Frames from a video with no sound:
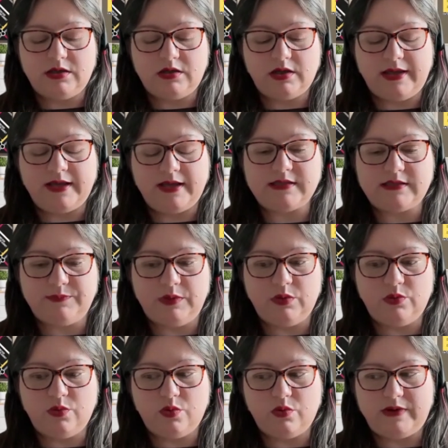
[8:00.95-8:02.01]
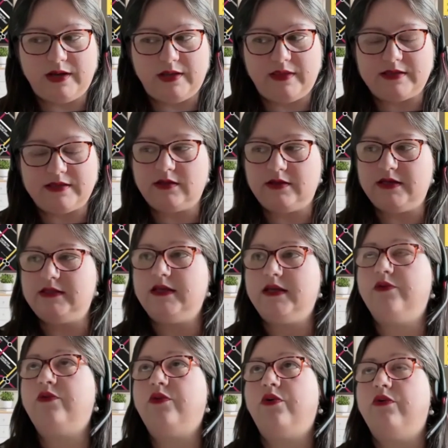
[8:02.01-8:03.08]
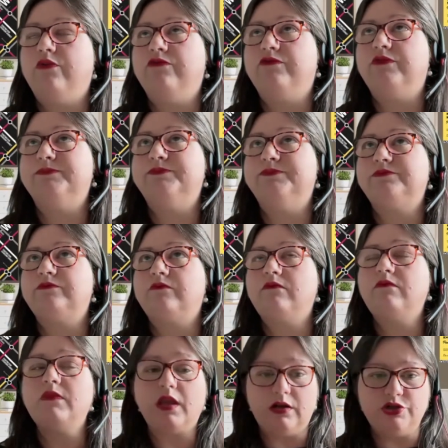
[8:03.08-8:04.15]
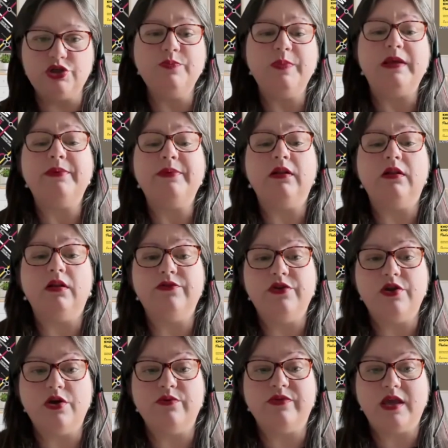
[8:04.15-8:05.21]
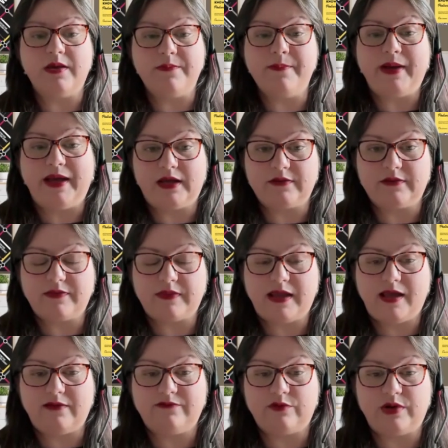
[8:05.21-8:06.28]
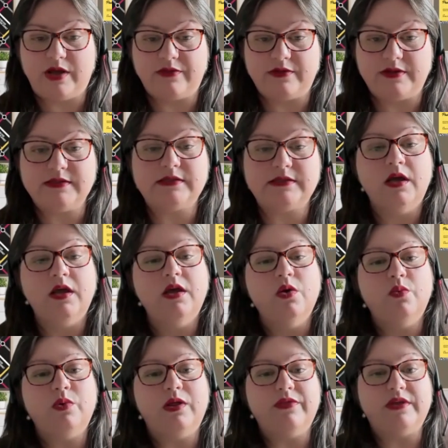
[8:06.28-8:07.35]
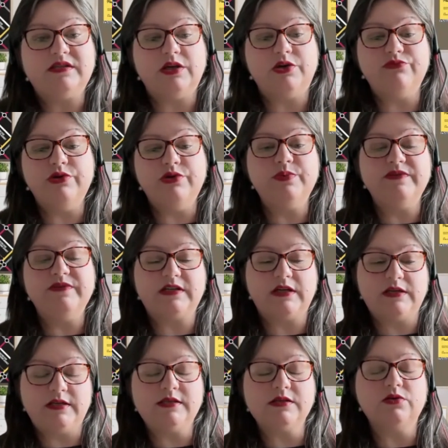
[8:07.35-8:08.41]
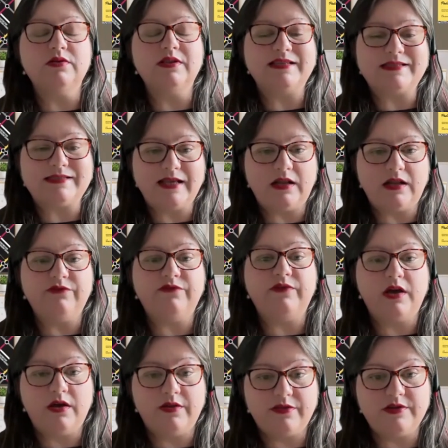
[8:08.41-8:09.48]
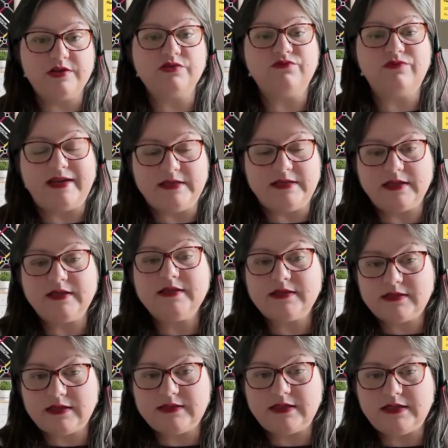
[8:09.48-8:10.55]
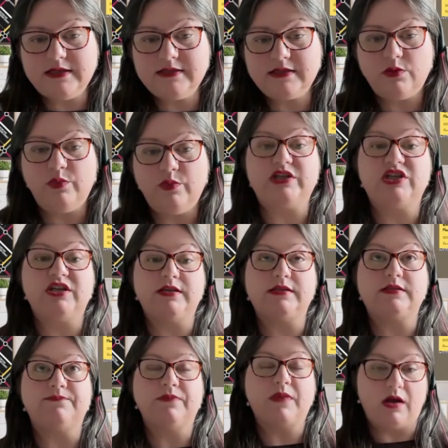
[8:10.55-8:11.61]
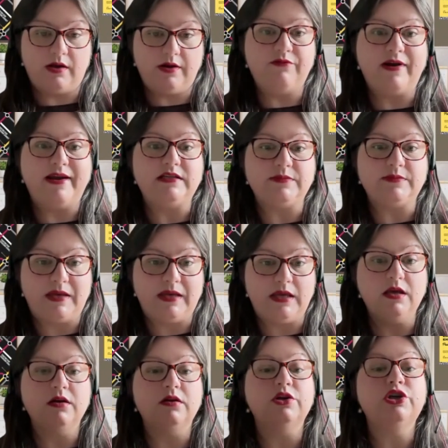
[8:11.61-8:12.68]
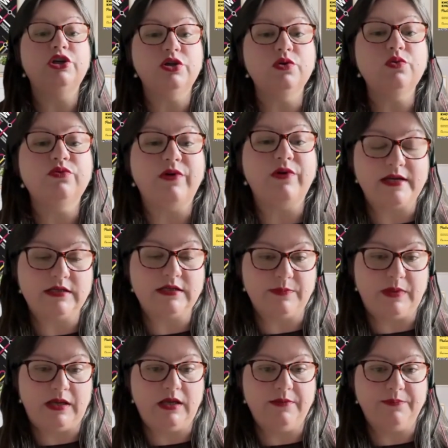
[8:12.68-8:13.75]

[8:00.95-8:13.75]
exploring this idea of, do people know the impact that they have on others? Well, there's a group of studies called the Self Others Rating Studies, which is I rate me, you rate me.